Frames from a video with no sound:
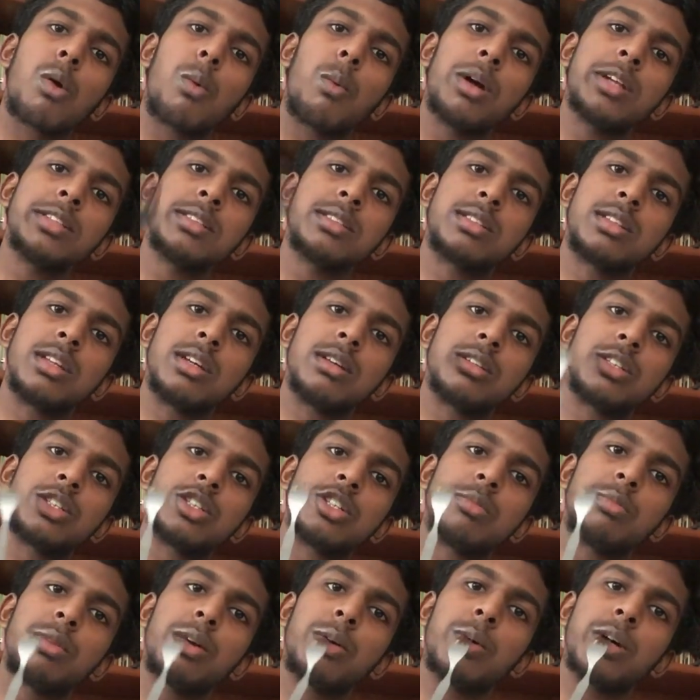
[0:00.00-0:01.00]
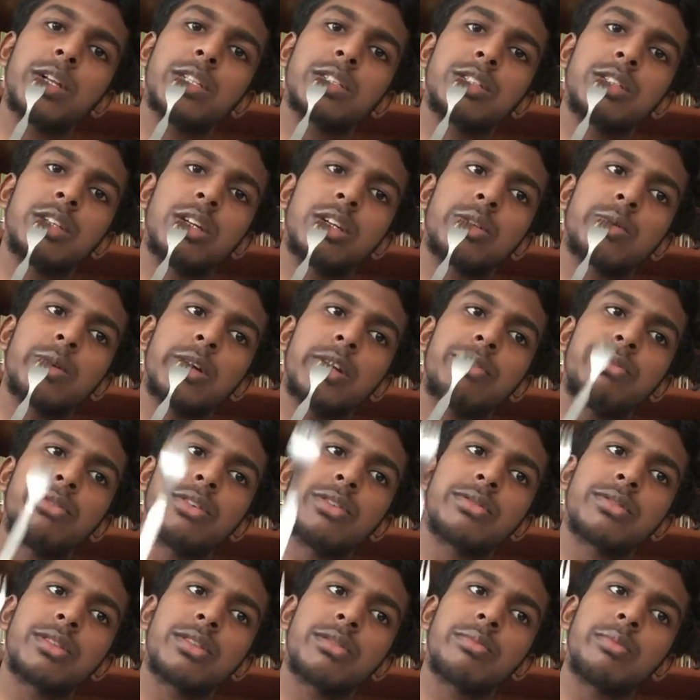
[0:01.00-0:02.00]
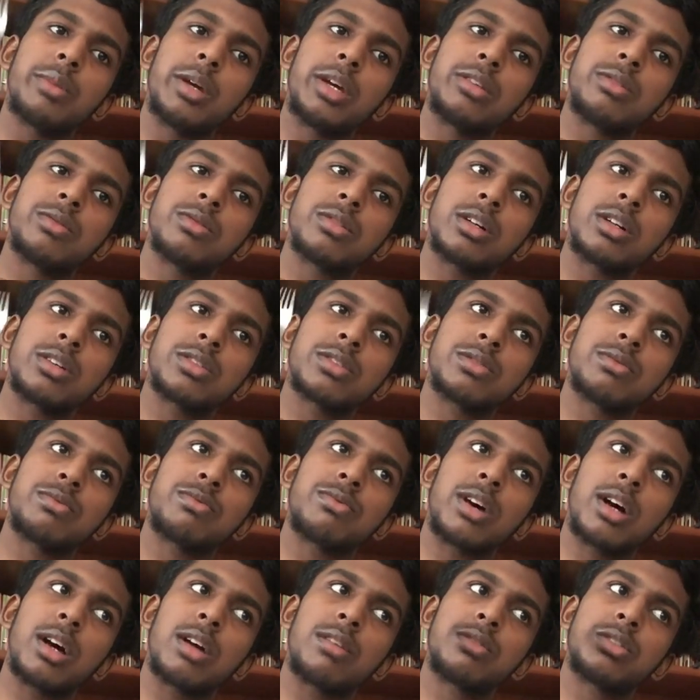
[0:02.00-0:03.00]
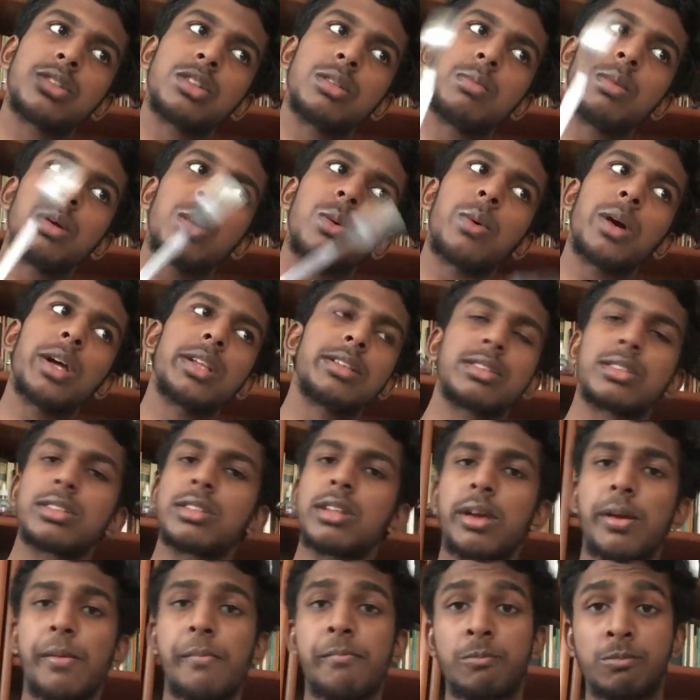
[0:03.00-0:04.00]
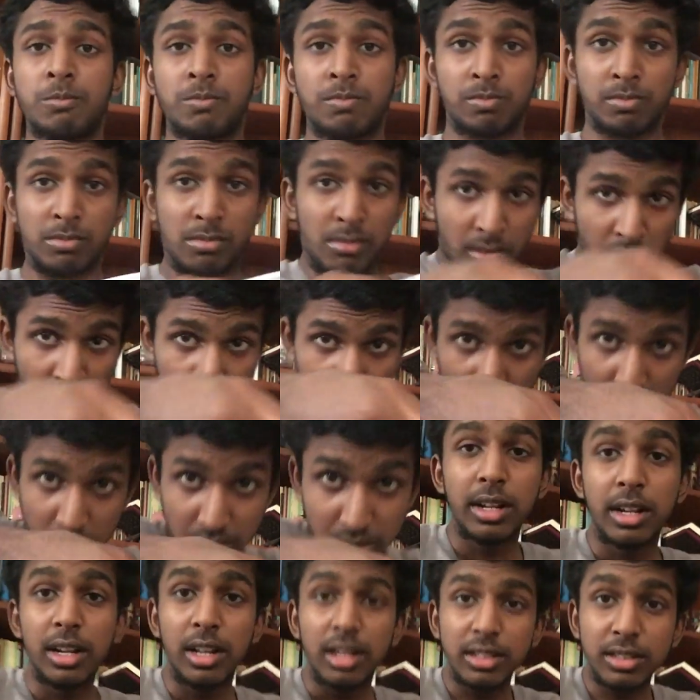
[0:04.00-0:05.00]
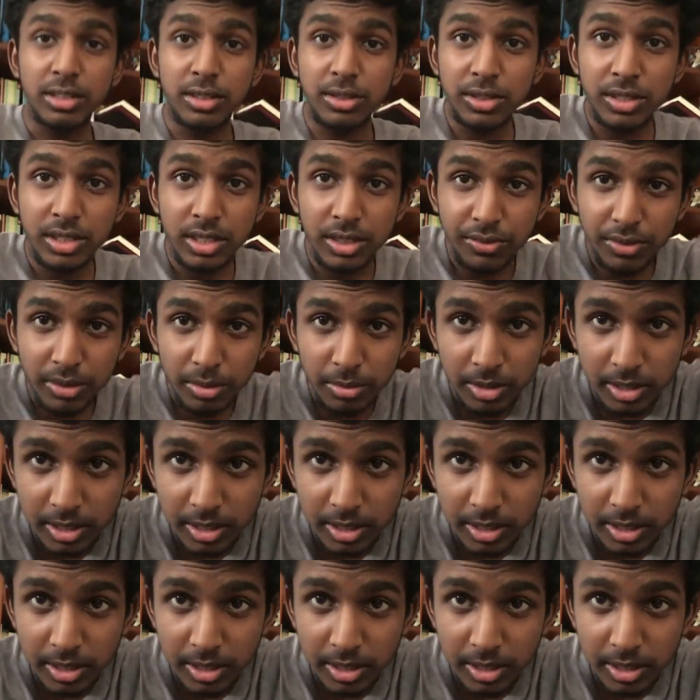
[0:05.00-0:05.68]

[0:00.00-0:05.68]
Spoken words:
Wednesday should be Wednesday. 25th of May 2005 should be Wednesday. Let's go see if I'm